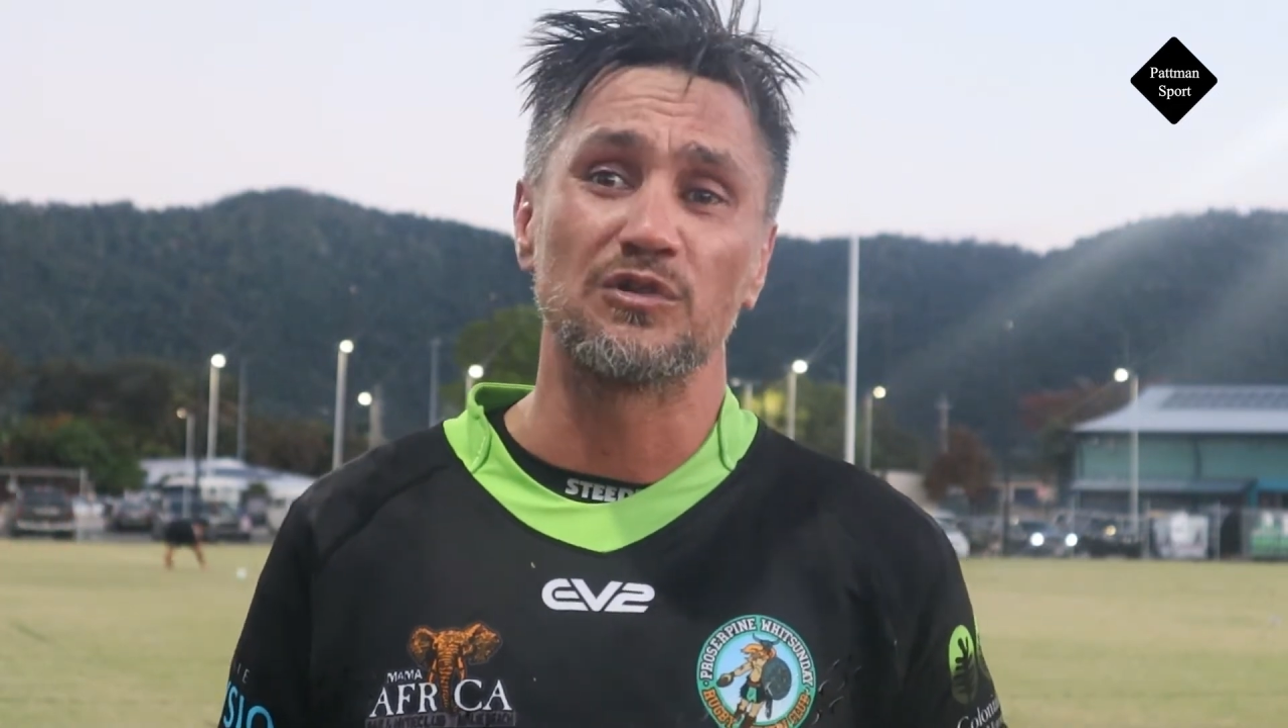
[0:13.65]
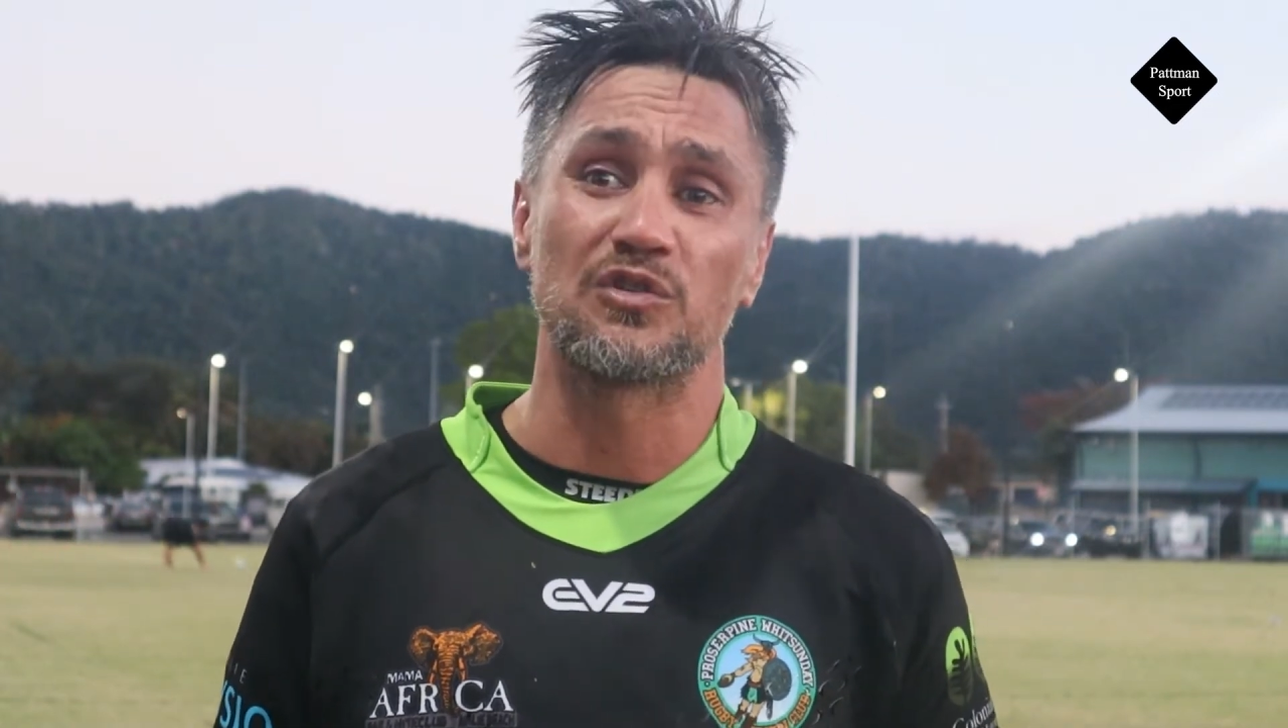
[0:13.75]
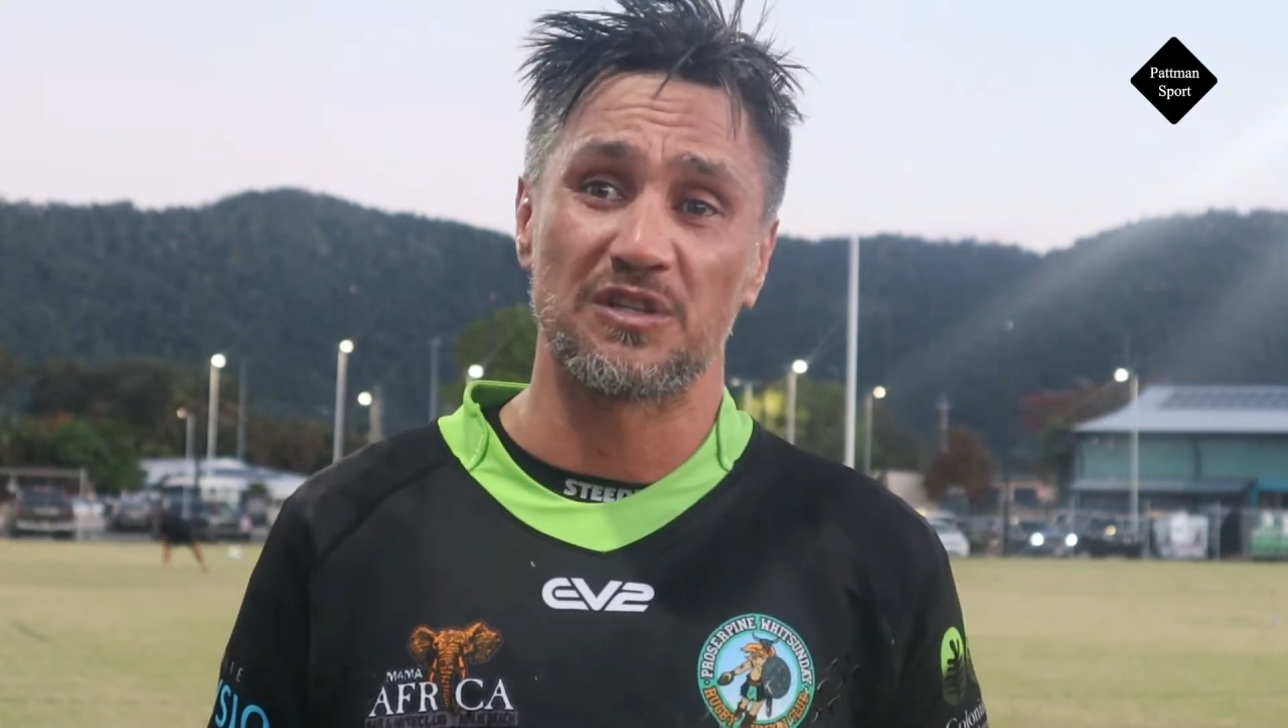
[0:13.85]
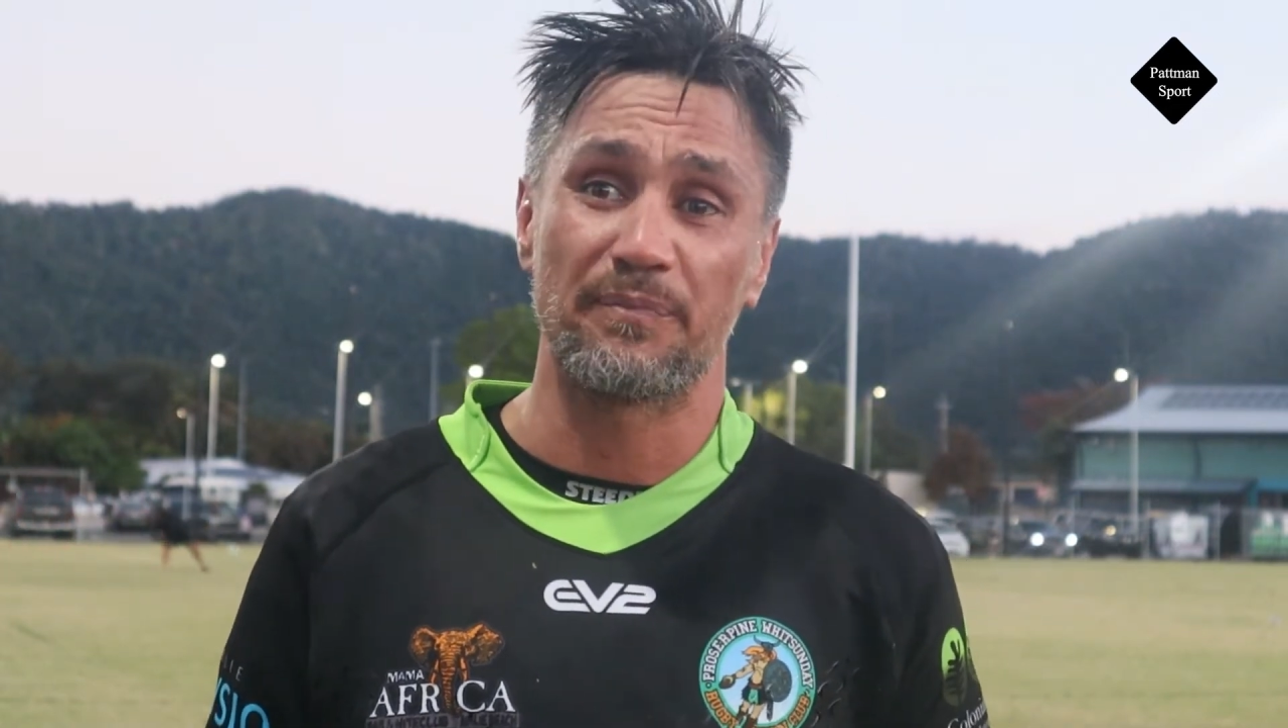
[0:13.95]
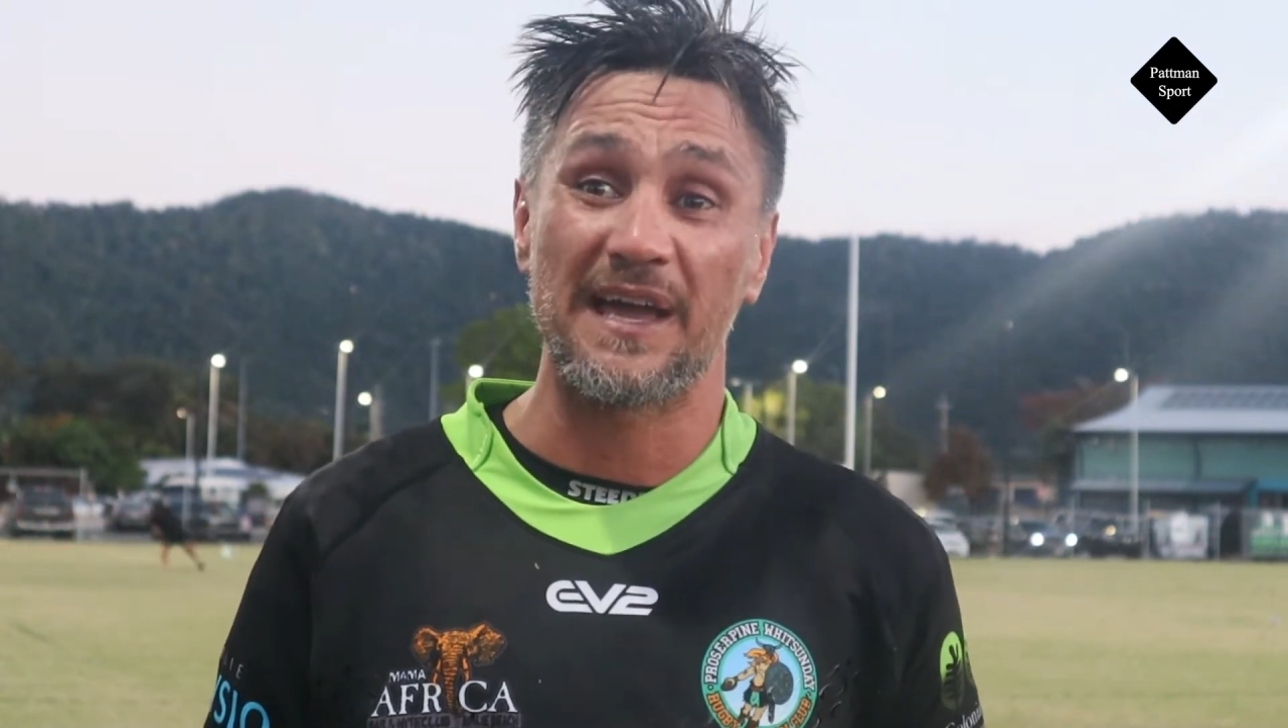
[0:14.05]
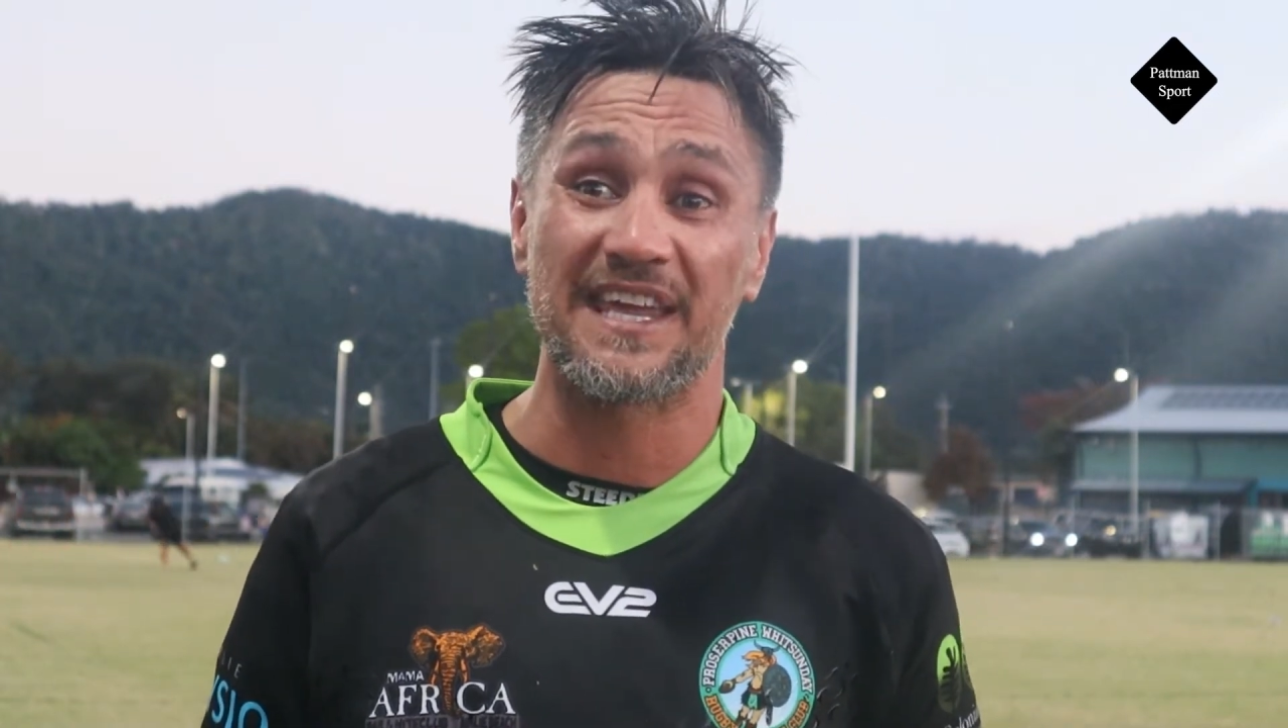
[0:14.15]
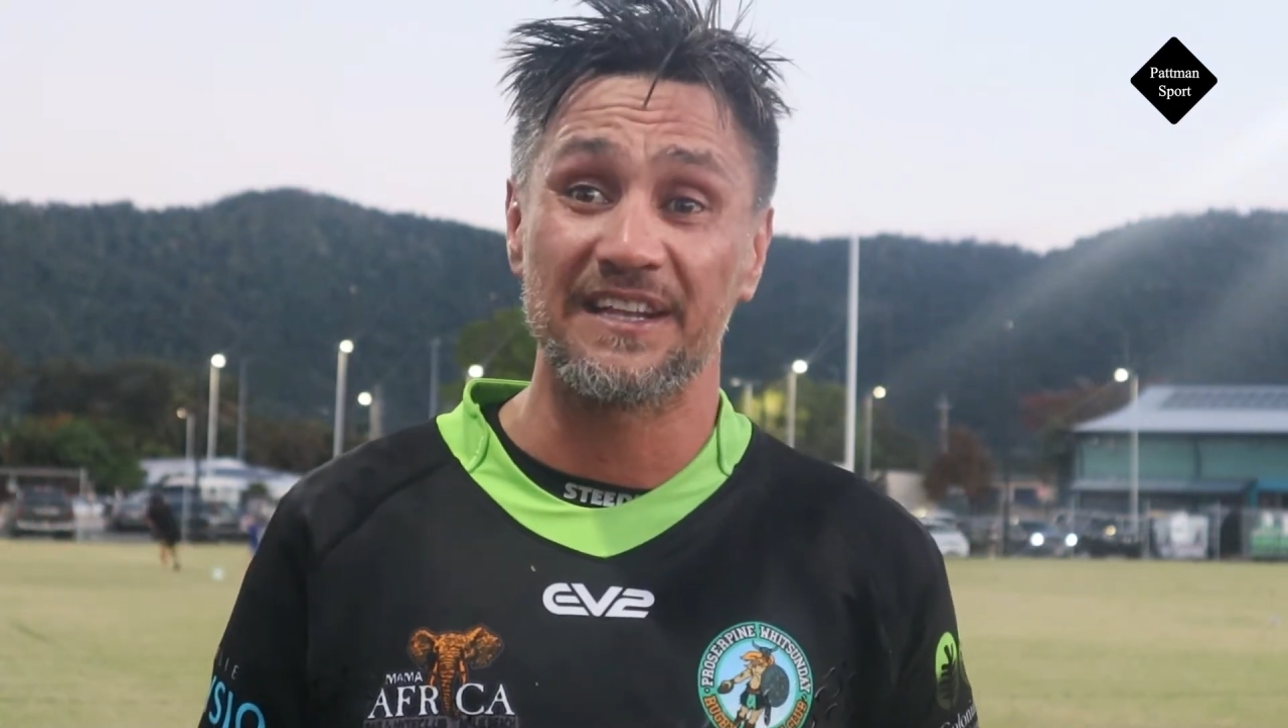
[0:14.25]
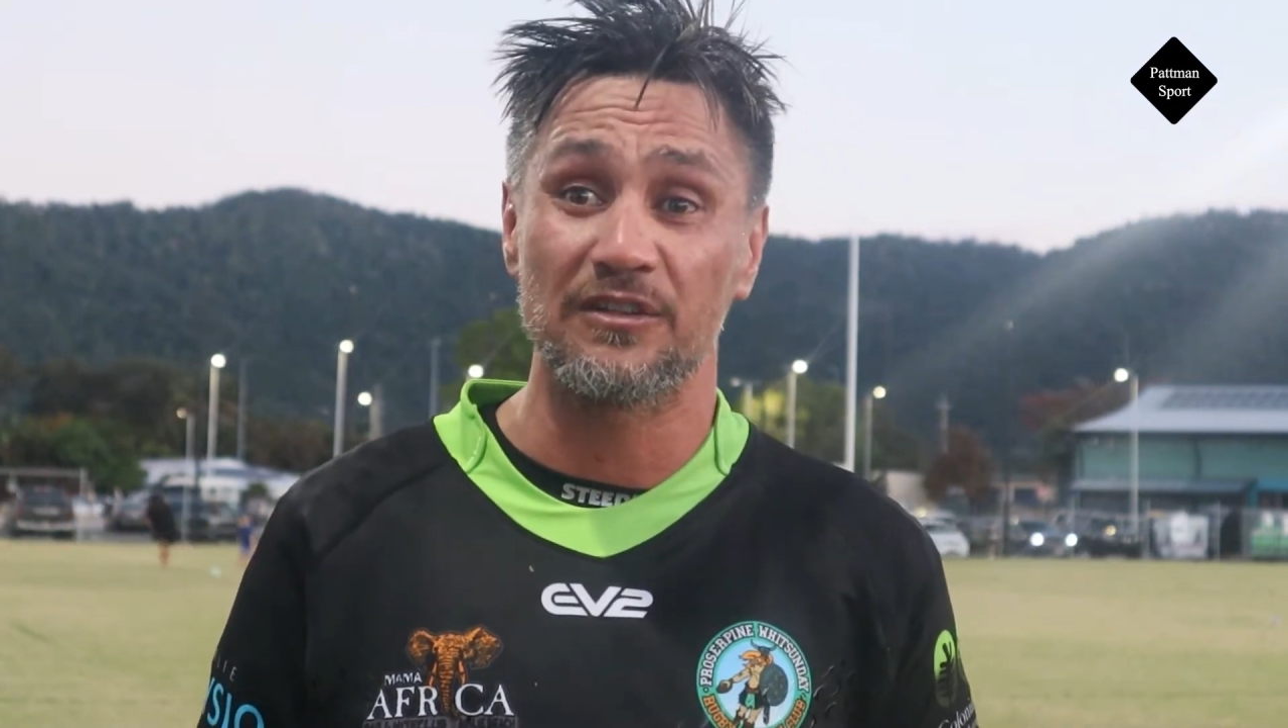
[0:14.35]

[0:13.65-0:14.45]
which was the back